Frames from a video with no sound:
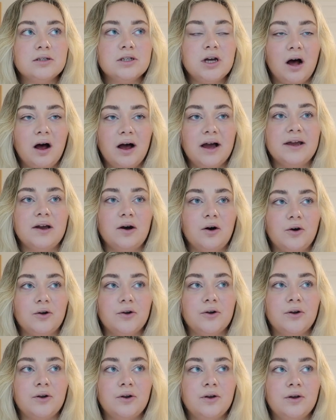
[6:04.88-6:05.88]
tie
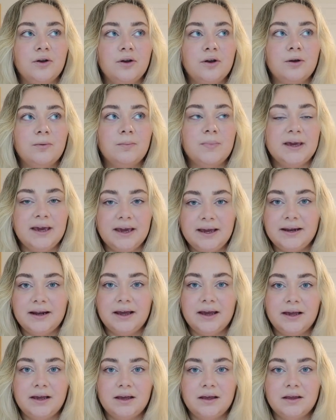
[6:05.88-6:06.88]
on
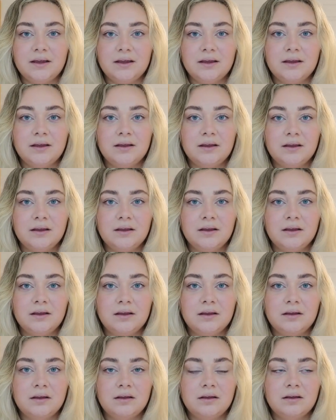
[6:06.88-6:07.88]
bikini.
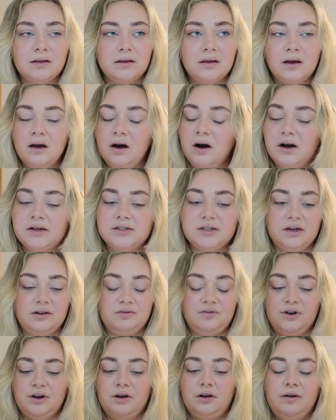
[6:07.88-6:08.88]
I don't
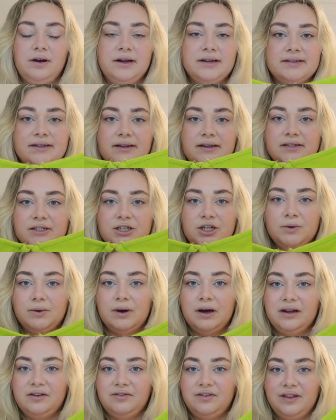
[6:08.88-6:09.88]
even know. Listen, it's too
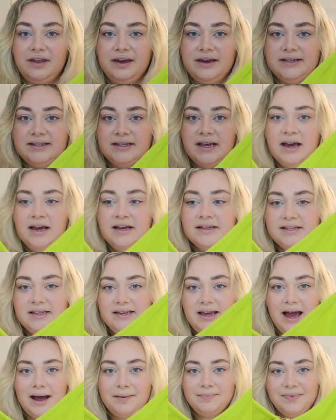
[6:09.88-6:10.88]
early for this. So
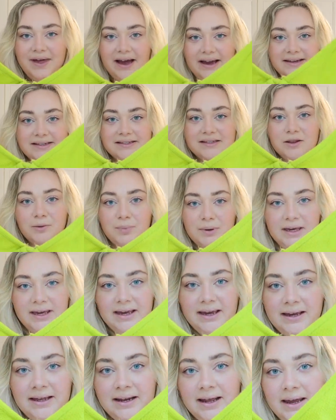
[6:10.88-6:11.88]
yeah, that is the
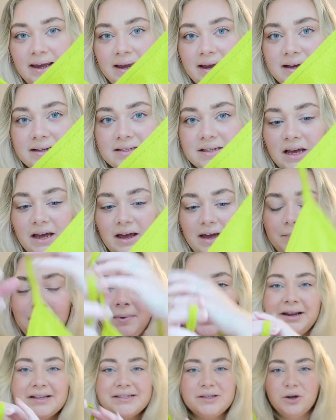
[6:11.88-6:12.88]
bikini. It's, I
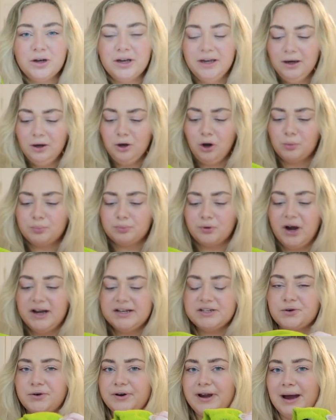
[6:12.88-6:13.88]
mean, it's looking a lot
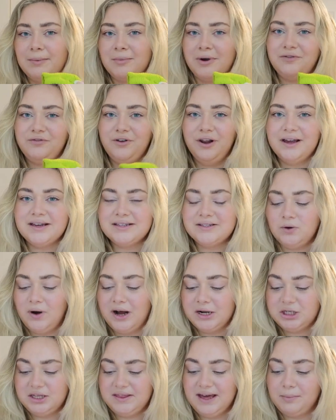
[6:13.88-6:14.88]
brighter on camera. I feel like it's not
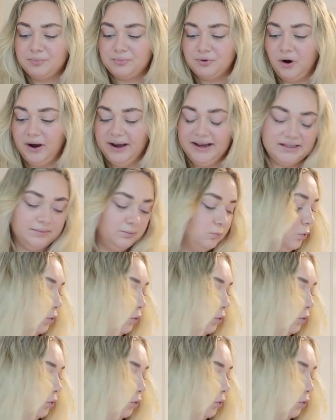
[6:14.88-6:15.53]
actually that bright. It's